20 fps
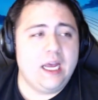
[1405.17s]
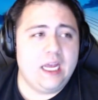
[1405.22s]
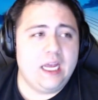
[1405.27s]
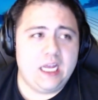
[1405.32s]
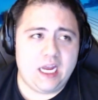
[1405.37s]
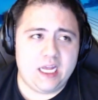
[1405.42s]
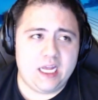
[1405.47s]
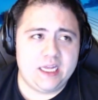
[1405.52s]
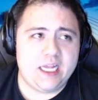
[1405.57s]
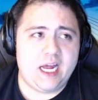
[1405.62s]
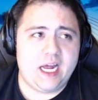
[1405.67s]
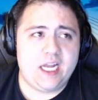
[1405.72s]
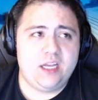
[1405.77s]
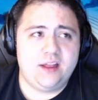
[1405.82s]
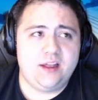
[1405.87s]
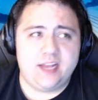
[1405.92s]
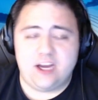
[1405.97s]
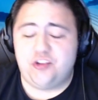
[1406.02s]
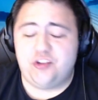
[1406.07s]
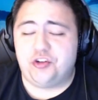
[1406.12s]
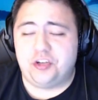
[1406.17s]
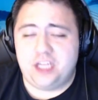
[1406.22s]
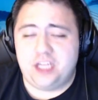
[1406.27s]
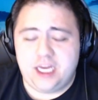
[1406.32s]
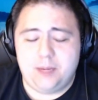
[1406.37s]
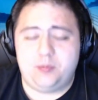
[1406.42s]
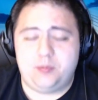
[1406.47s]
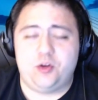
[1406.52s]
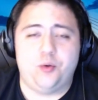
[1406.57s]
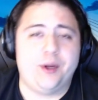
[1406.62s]
and that they should
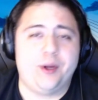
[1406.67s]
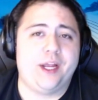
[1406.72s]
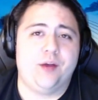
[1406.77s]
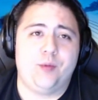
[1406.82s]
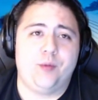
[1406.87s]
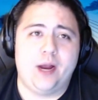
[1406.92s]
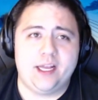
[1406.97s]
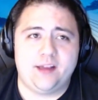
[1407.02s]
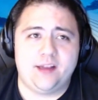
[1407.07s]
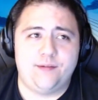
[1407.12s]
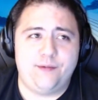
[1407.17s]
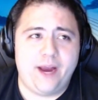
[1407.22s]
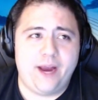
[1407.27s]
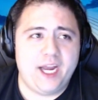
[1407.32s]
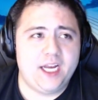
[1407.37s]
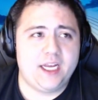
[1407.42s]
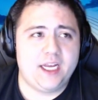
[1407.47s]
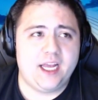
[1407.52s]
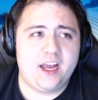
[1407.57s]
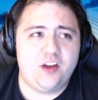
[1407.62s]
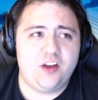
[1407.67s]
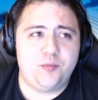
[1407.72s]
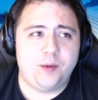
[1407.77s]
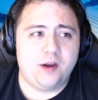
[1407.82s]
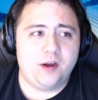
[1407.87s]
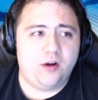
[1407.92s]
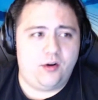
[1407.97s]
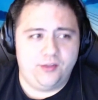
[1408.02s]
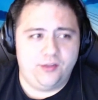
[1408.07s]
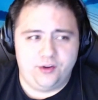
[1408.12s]
keep doing it, right? The fan
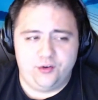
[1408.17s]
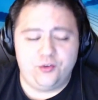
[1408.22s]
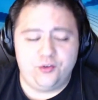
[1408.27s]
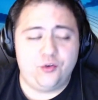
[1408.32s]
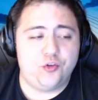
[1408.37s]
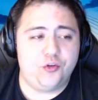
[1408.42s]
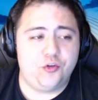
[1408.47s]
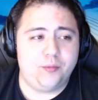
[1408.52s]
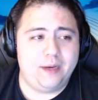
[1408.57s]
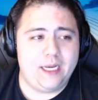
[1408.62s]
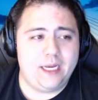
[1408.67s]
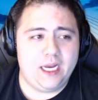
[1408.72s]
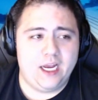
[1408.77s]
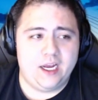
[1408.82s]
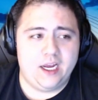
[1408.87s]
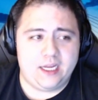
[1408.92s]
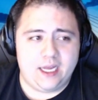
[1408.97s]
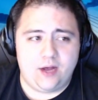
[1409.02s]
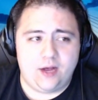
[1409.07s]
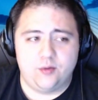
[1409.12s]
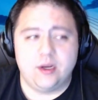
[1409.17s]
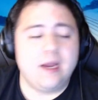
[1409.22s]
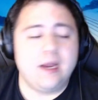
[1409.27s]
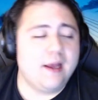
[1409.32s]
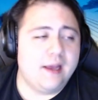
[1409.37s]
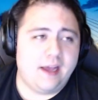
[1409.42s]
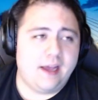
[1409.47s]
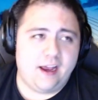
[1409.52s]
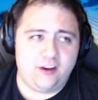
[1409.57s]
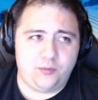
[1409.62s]
engagement on their social media account
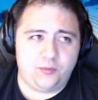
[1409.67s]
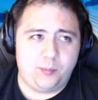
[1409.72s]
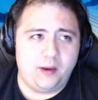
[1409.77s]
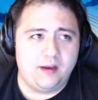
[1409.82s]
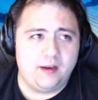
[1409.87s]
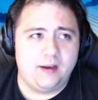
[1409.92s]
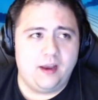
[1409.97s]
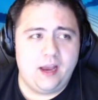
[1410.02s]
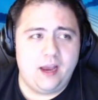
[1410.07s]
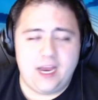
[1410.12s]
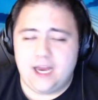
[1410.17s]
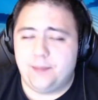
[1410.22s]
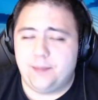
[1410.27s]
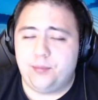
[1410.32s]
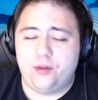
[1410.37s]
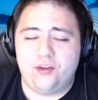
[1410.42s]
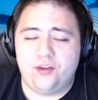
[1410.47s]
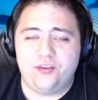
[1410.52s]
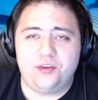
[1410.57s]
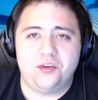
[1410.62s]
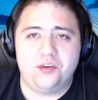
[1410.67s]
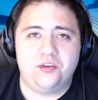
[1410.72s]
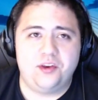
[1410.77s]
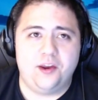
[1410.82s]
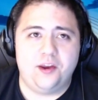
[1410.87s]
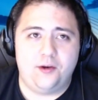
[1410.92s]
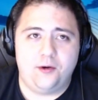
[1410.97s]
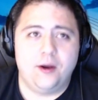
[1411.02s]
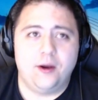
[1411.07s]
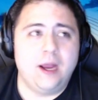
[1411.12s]
has been A plus this
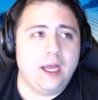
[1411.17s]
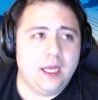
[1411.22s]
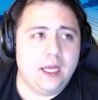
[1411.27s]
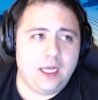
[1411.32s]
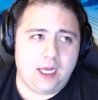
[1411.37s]
year.